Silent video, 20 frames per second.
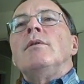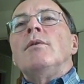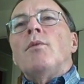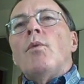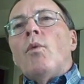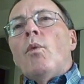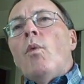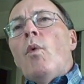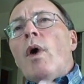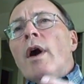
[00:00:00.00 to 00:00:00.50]

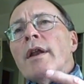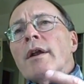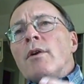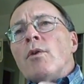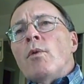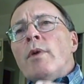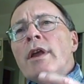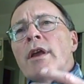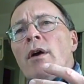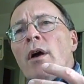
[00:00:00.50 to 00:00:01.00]
What are
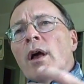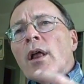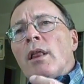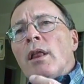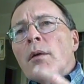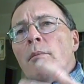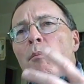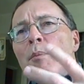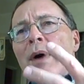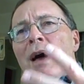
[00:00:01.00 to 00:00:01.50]
we
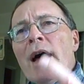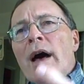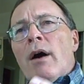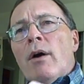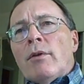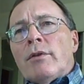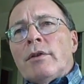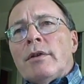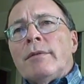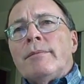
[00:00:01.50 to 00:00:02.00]
all
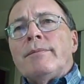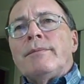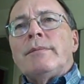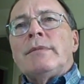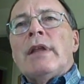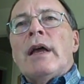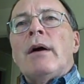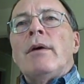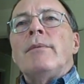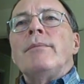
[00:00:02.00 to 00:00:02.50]
about?
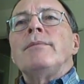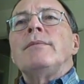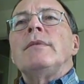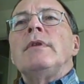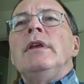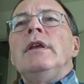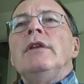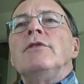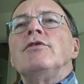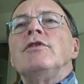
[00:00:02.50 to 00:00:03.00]
Now,
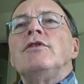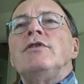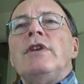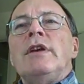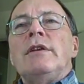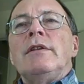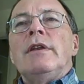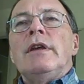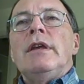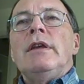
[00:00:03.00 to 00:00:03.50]

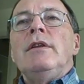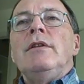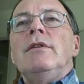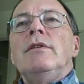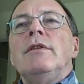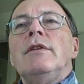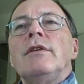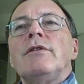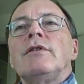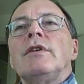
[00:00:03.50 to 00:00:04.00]
interestingly,
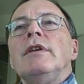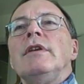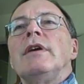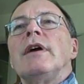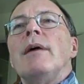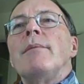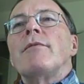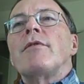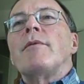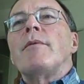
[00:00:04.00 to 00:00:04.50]
this can
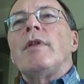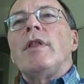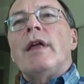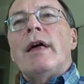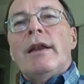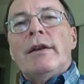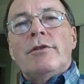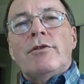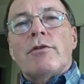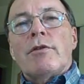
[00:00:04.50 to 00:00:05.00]
come from a
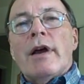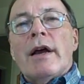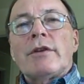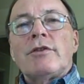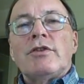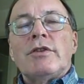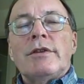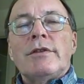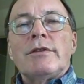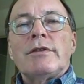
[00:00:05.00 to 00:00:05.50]
lot of
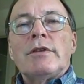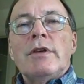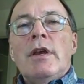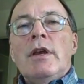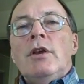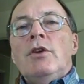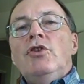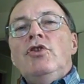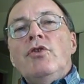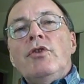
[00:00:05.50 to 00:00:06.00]
directions.
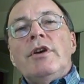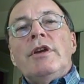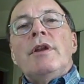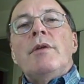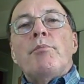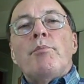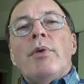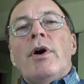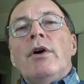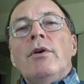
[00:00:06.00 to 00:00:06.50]
You can
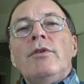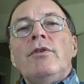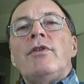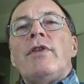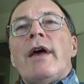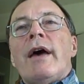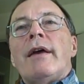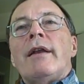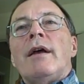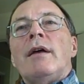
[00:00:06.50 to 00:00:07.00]
impose
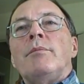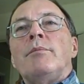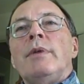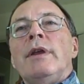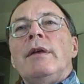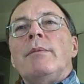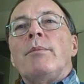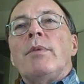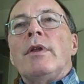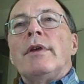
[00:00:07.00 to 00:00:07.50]
that on
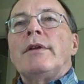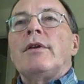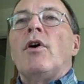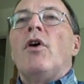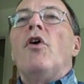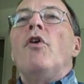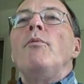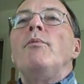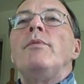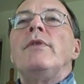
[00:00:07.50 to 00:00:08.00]
people and
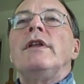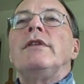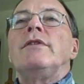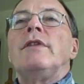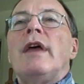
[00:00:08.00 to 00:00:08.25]
hope that